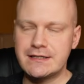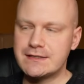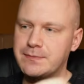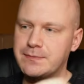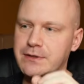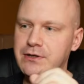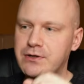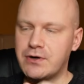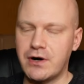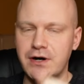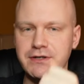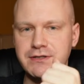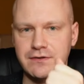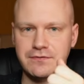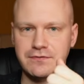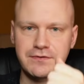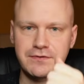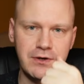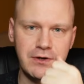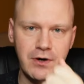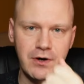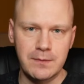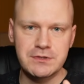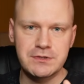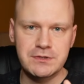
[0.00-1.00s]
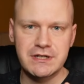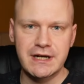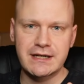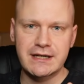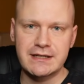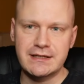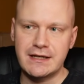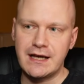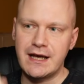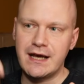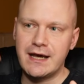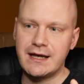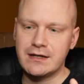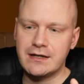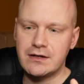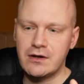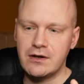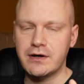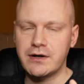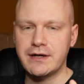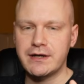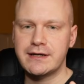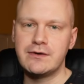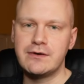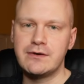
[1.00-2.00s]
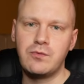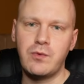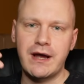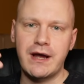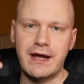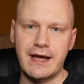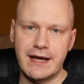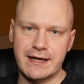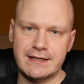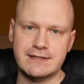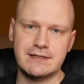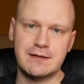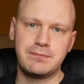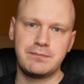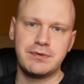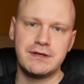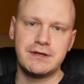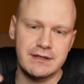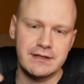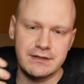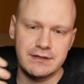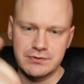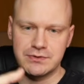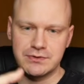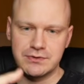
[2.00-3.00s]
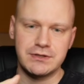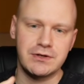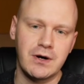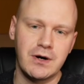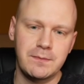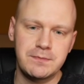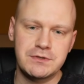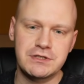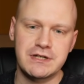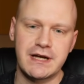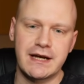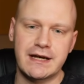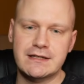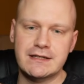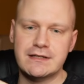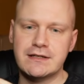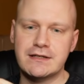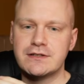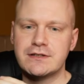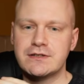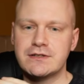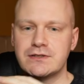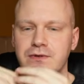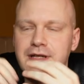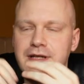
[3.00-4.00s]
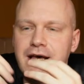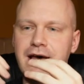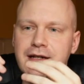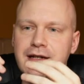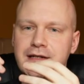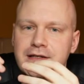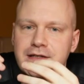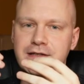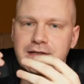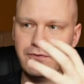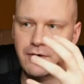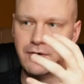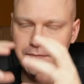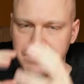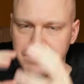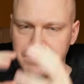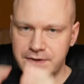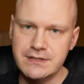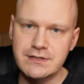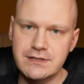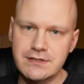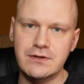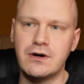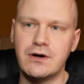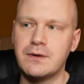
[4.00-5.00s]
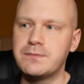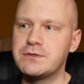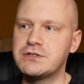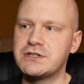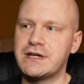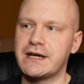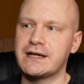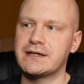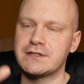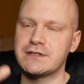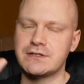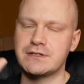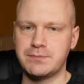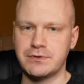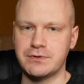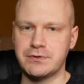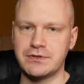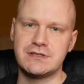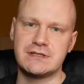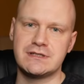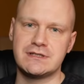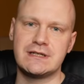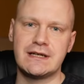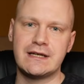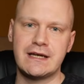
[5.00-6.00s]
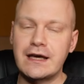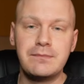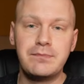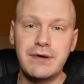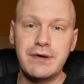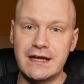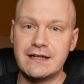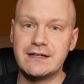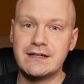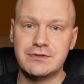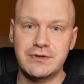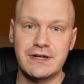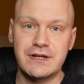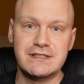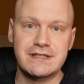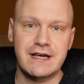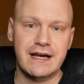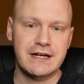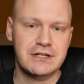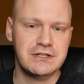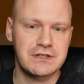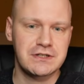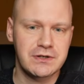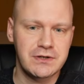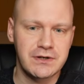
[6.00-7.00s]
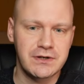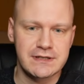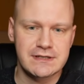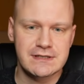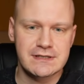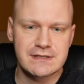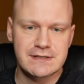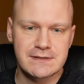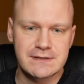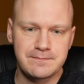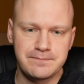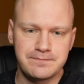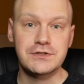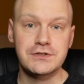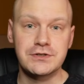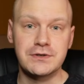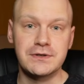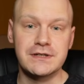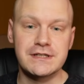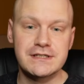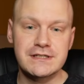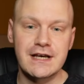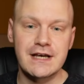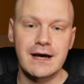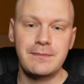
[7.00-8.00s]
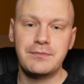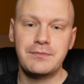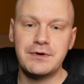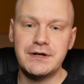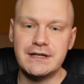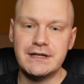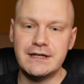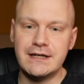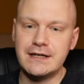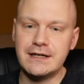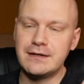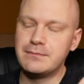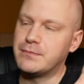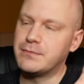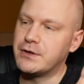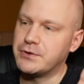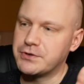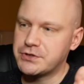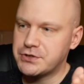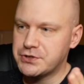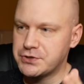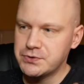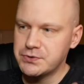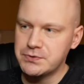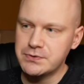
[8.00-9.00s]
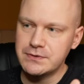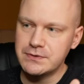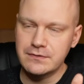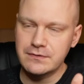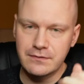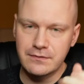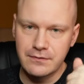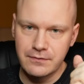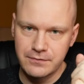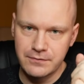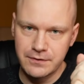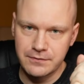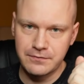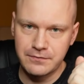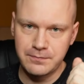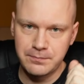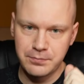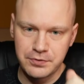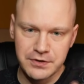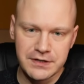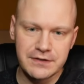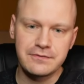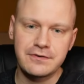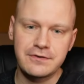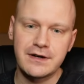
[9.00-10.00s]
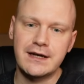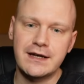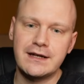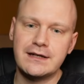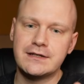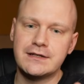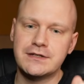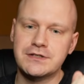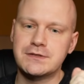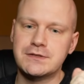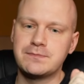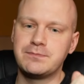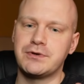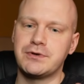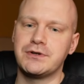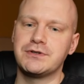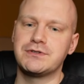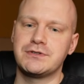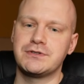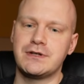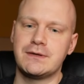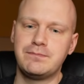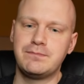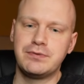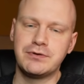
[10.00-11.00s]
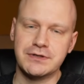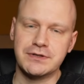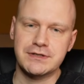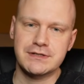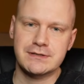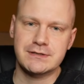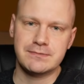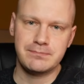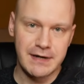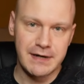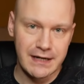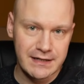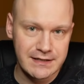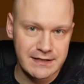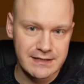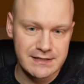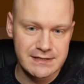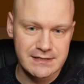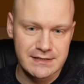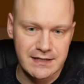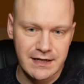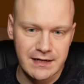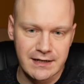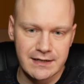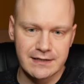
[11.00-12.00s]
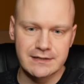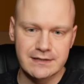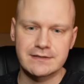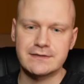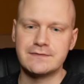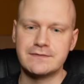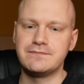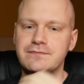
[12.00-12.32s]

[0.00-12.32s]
because of the object and locking away XRP into the object so that from this object the sponsee can pay the transaction costs. So in summary, in mode 2 with Prefund, the sponsor puts money aside,